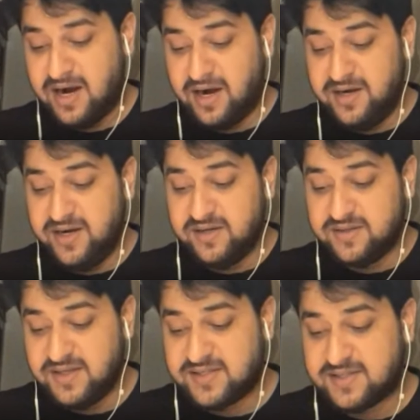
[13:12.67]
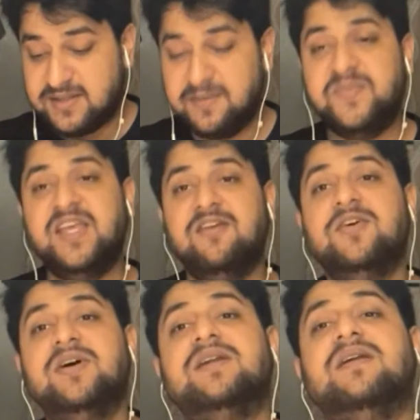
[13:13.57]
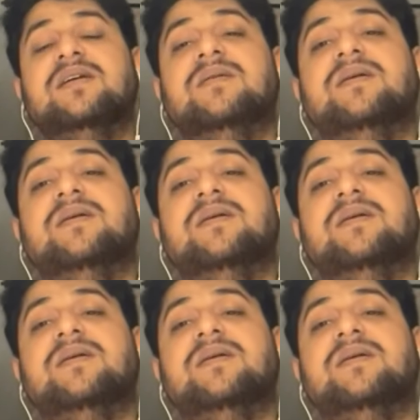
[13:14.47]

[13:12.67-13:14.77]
Under this, they were